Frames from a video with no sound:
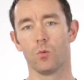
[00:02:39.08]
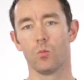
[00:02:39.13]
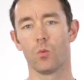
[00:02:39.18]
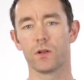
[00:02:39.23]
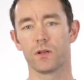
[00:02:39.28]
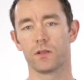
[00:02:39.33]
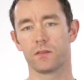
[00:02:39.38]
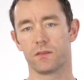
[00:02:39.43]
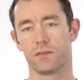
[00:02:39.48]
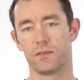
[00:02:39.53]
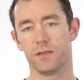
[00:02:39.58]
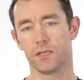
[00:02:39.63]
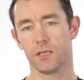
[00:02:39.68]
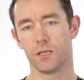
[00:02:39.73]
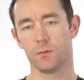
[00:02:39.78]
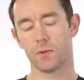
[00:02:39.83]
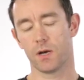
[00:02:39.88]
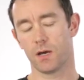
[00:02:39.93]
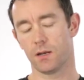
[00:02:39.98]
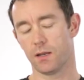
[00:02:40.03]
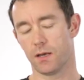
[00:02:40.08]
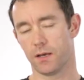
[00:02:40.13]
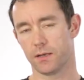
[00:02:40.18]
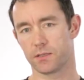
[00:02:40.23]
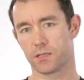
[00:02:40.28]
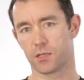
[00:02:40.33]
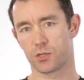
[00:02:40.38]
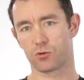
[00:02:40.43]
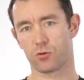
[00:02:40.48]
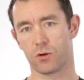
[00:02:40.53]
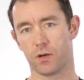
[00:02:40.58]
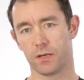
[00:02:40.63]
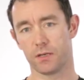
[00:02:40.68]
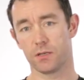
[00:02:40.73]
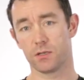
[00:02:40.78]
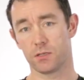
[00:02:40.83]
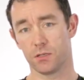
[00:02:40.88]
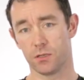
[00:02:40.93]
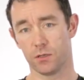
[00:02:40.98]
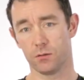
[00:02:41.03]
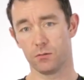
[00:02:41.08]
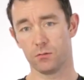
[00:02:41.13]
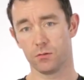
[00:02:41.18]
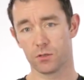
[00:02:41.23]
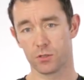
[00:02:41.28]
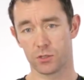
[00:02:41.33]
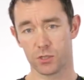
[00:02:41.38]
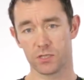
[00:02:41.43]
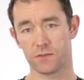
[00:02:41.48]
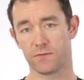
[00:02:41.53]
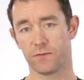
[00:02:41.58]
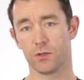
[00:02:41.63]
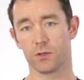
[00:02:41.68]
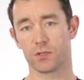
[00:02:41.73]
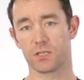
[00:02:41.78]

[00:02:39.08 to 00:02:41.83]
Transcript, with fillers: One other thing you might like to try and do, just for